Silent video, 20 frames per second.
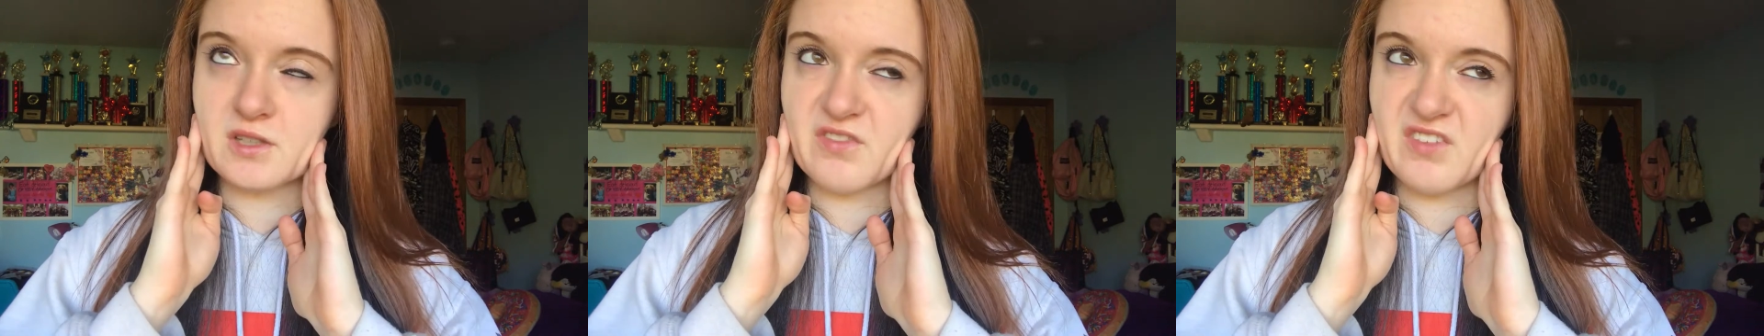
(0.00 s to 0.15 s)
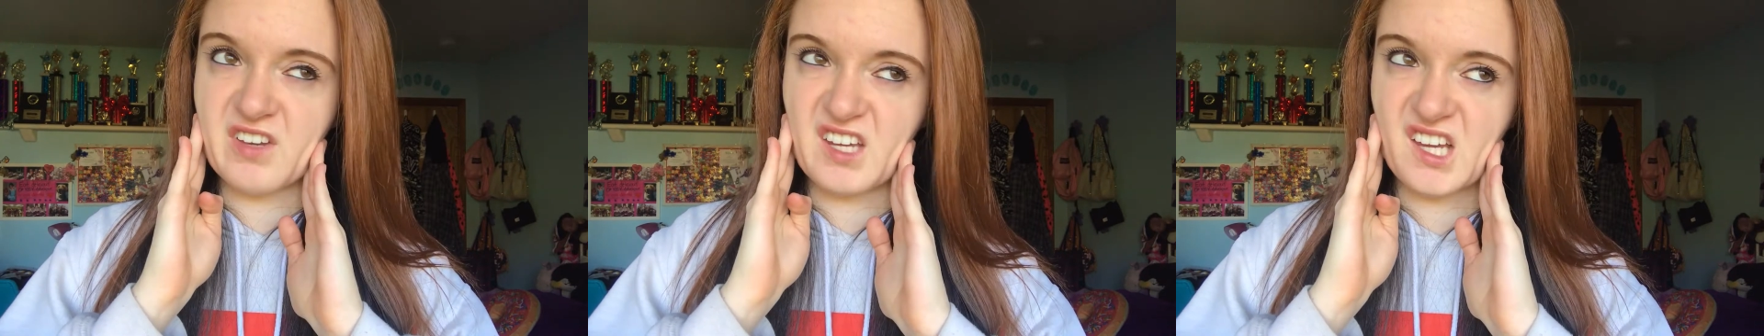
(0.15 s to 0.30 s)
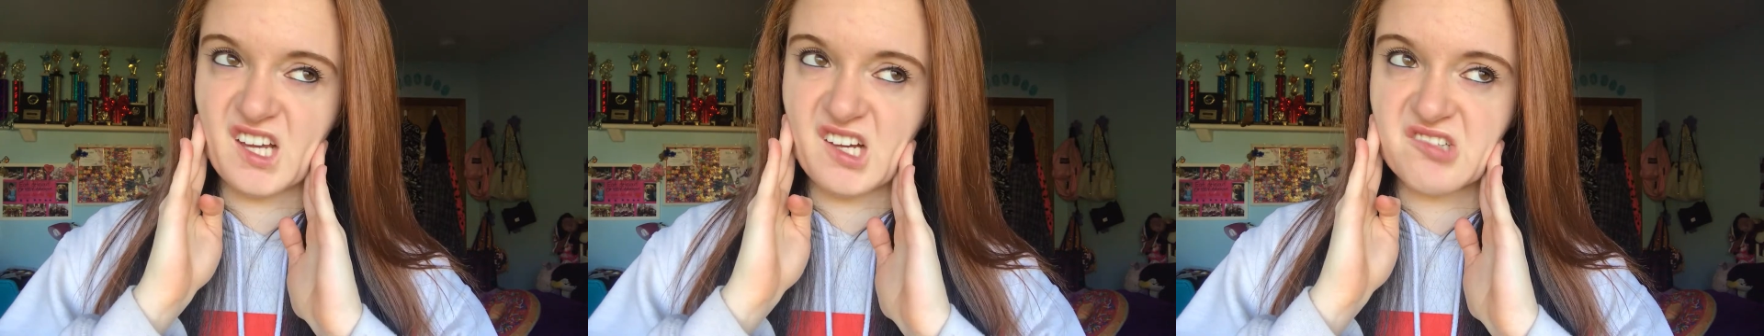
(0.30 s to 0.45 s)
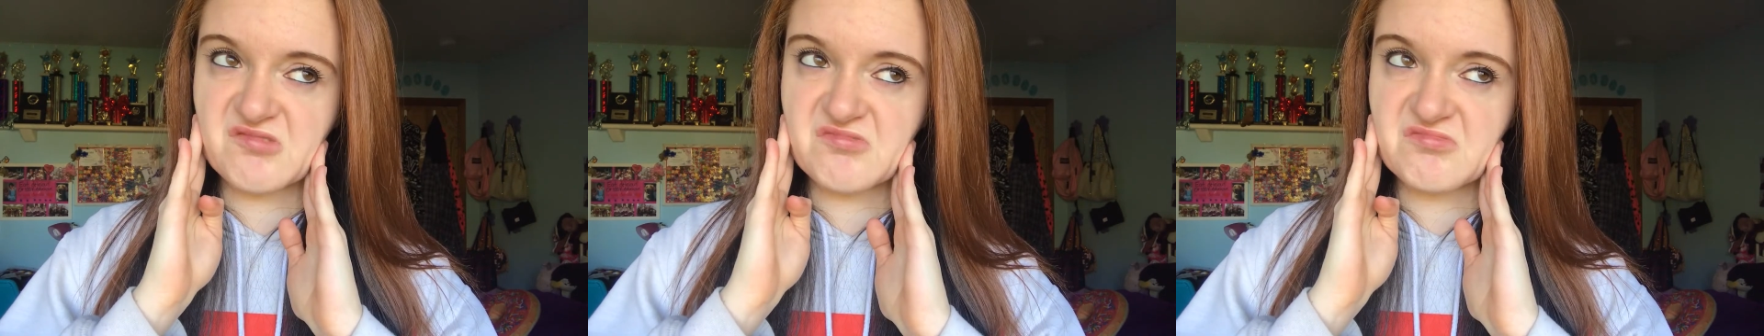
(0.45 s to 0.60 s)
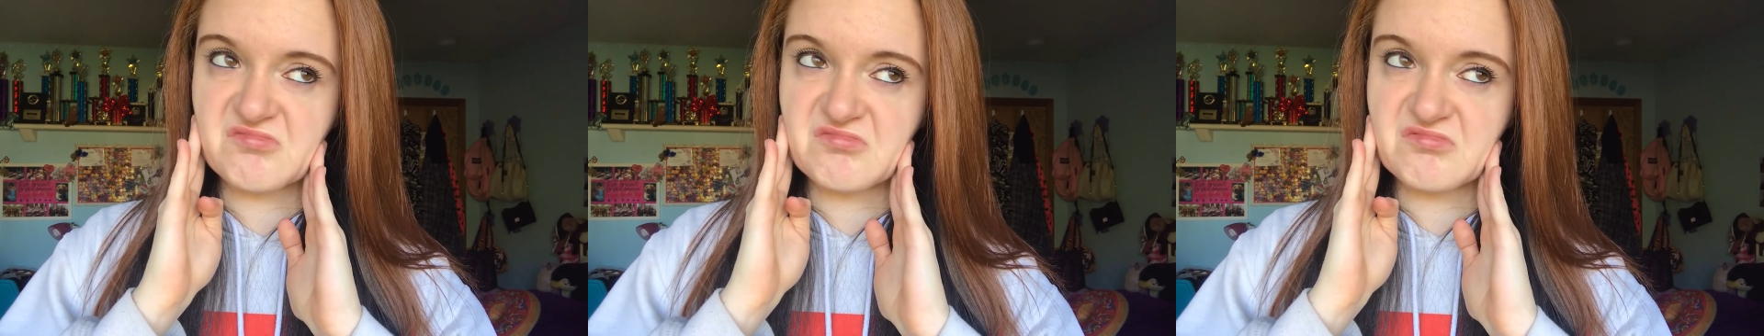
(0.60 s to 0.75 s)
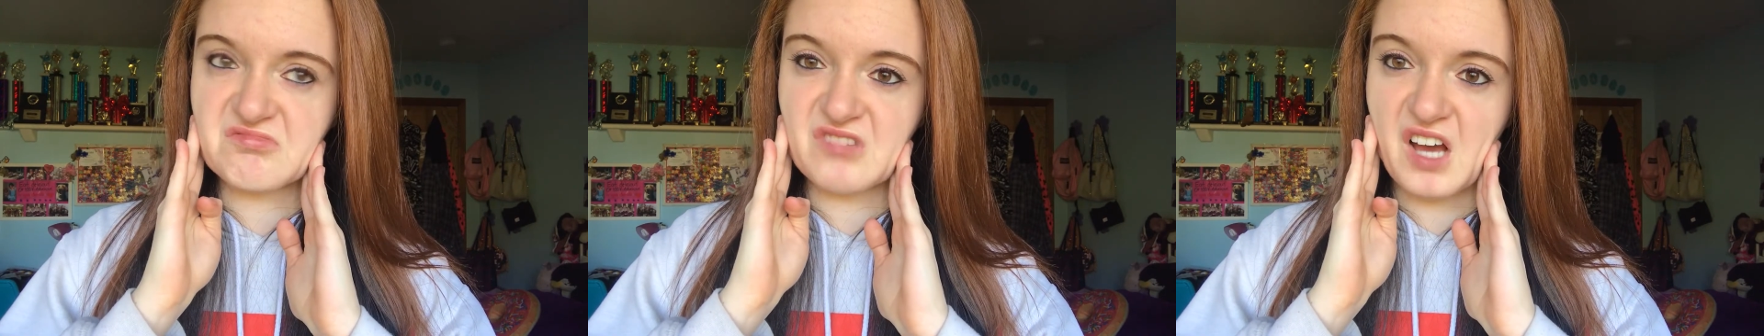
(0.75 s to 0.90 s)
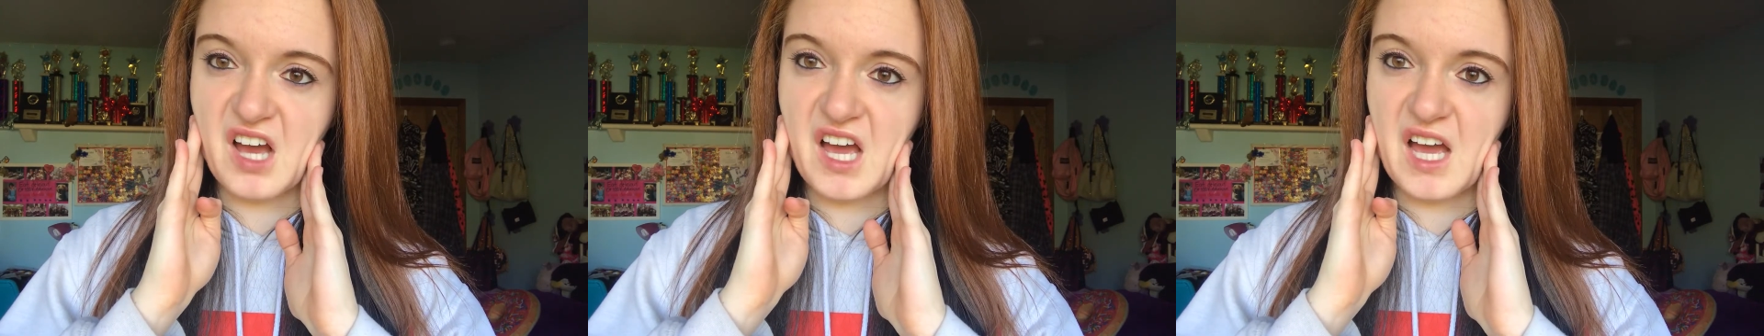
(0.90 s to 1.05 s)
in the video.
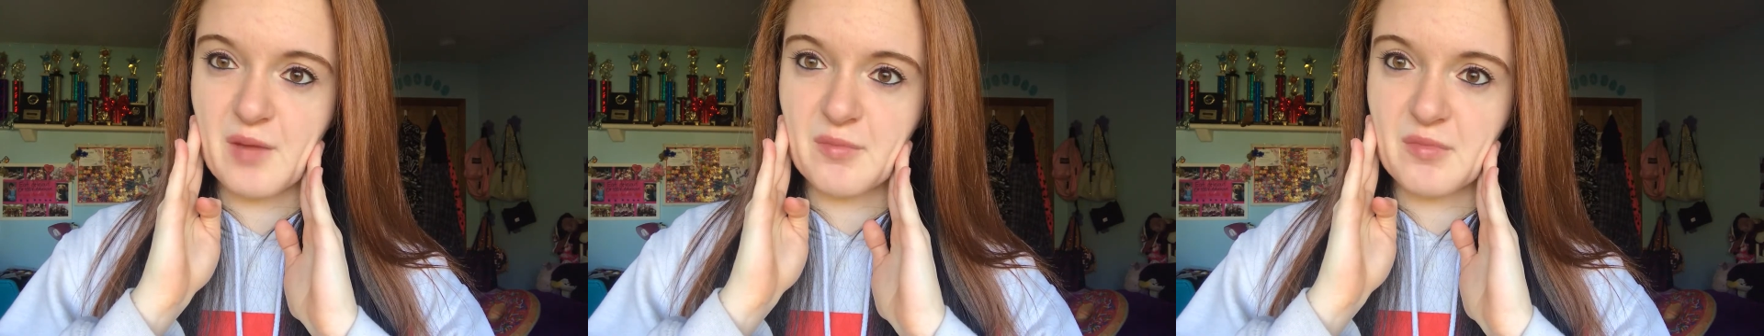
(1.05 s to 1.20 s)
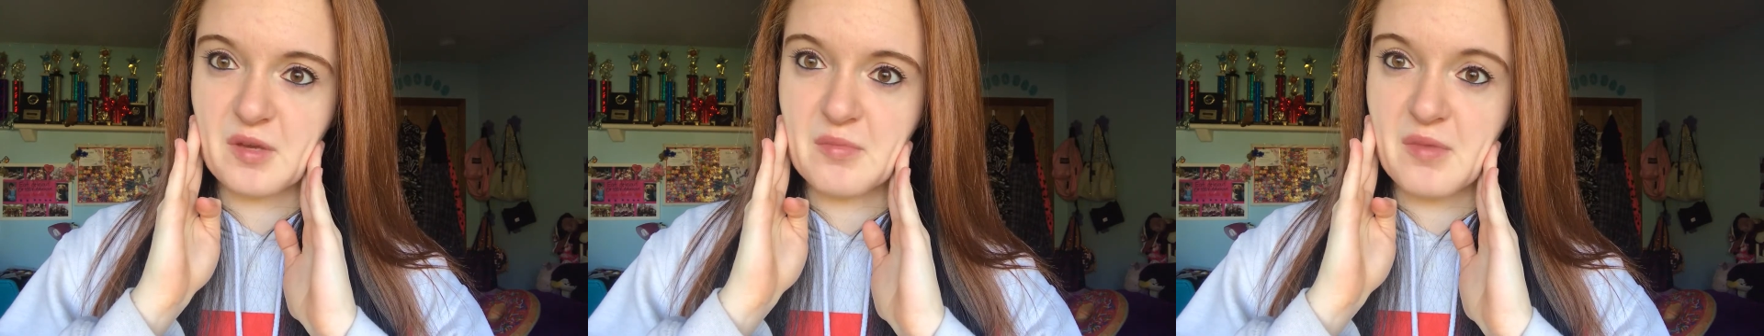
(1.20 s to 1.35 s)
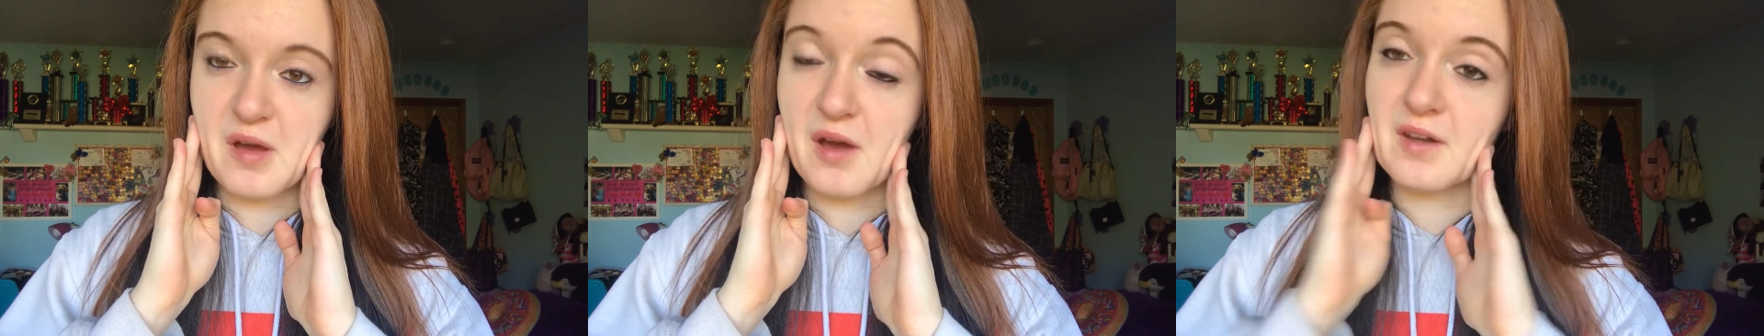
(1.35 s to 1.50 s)
Not happy